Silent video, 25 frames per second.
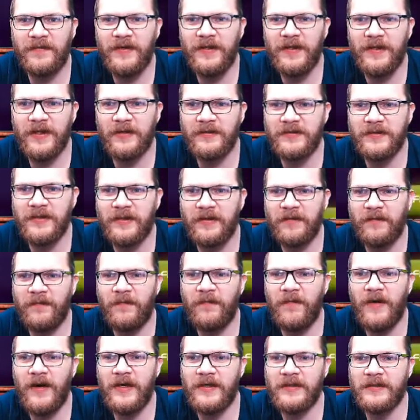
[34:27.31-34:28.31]
3000 the
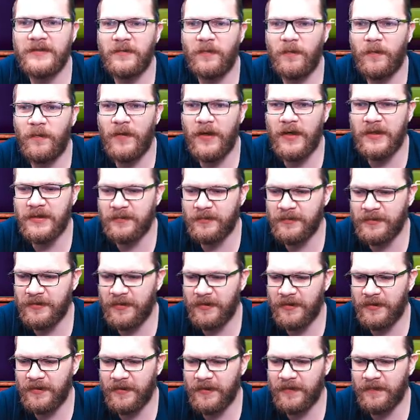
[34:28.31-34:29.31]
vast vast
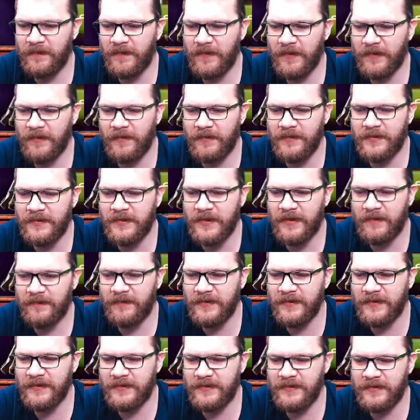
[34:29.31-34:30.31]
majority of the good stuff
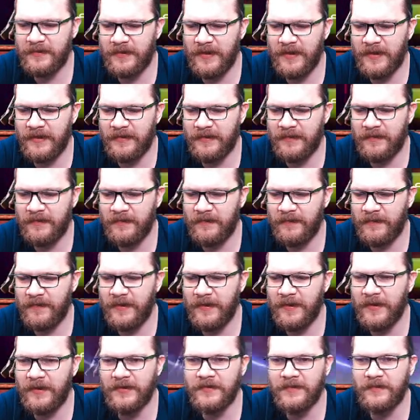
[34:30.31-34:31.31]
is that
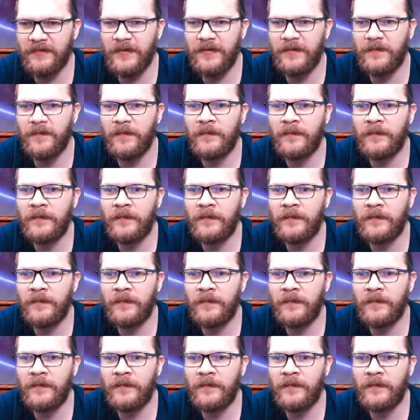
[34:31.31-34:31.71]
3001